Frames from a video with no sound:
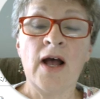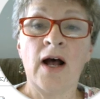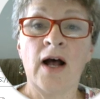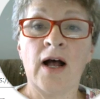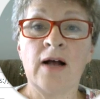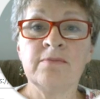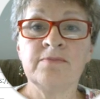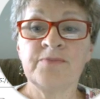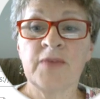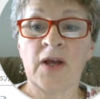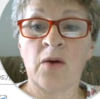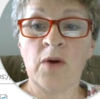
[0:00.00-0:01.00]

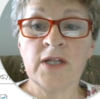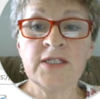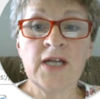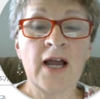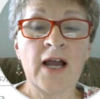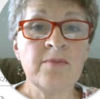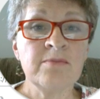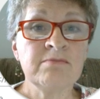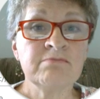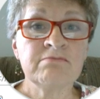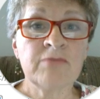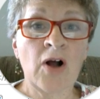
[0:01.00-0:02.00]
a one-time
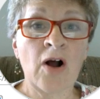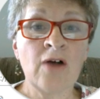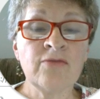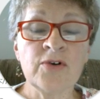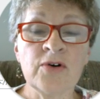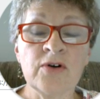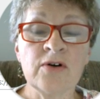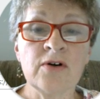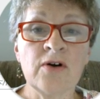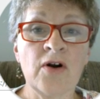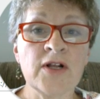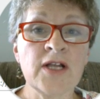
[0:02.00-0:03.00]

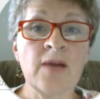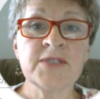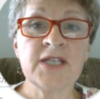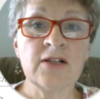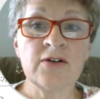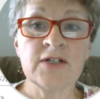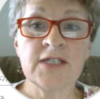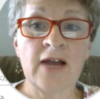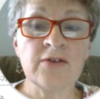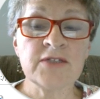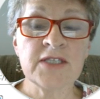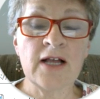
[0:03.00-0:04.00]
offer or an upsell or a
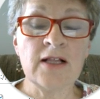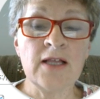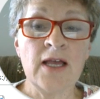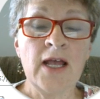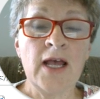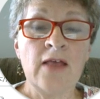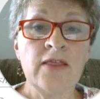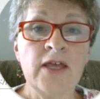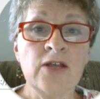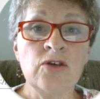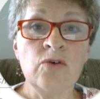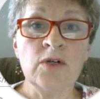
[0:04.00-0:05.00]
downsell,
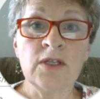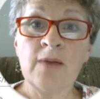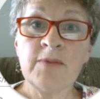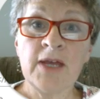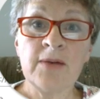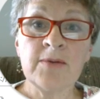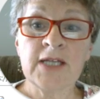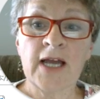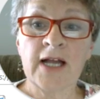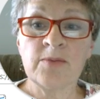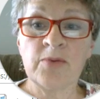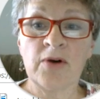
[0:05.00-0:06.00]
then you will not be able to
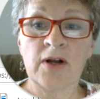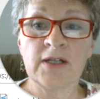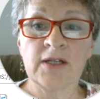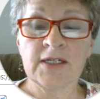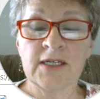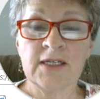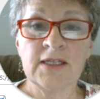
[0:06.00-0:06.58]
add a product.